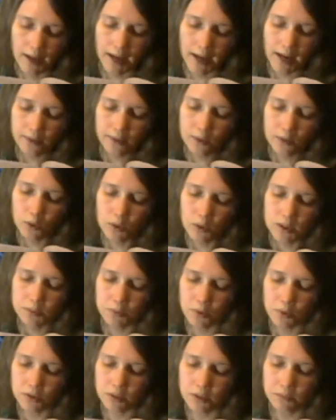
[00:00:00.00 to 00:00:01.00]
And the Lord
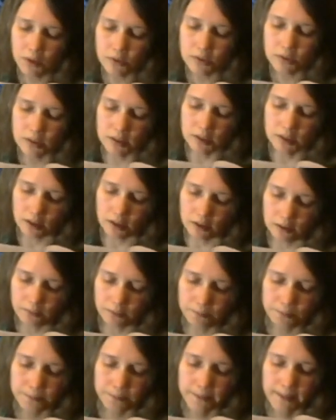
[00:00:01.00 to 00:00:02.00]
spoke to Moses, saying,
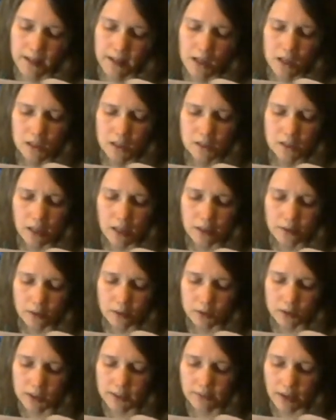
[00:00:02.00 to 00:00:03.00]
Take
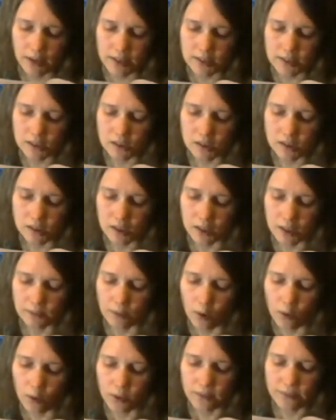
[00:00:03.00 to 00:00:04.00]
the Levites instead of
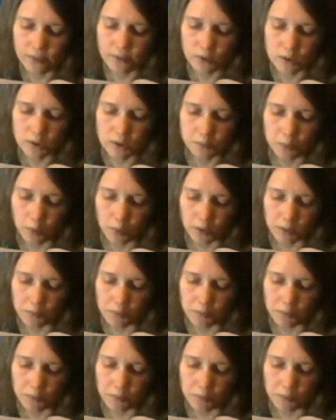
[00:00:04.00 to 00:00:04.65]
all the firstborn